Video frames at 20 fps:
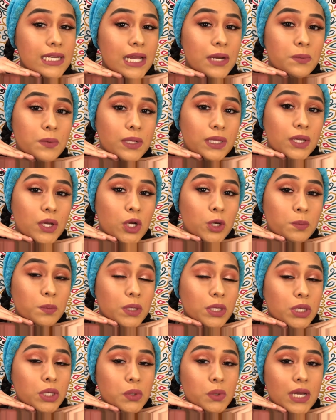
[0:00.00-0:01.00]
I really hope
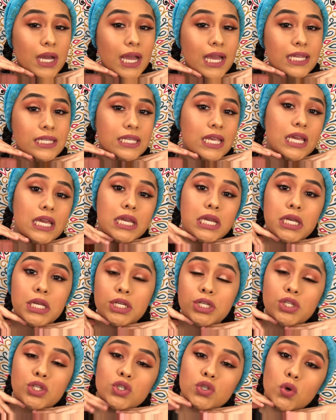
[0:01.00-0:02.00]
you guys
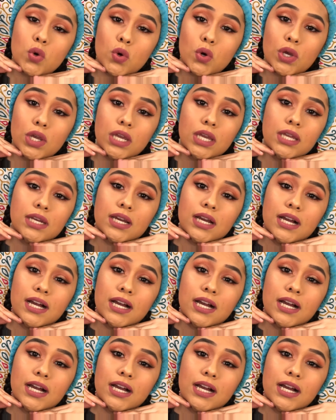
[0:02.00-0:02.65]
enjoyed